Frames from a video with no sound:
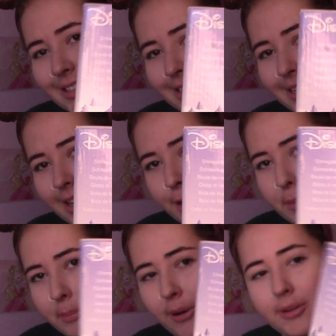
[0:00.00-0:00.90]
it's just in a
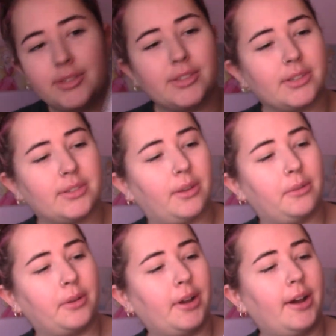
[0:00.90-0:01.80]
little box, so
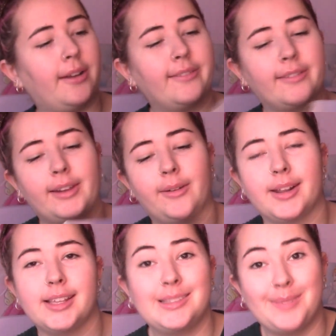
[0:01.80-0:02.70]
you can't tell
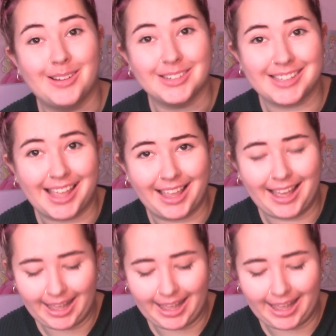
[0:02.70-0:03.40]
what it is, but I'll just take it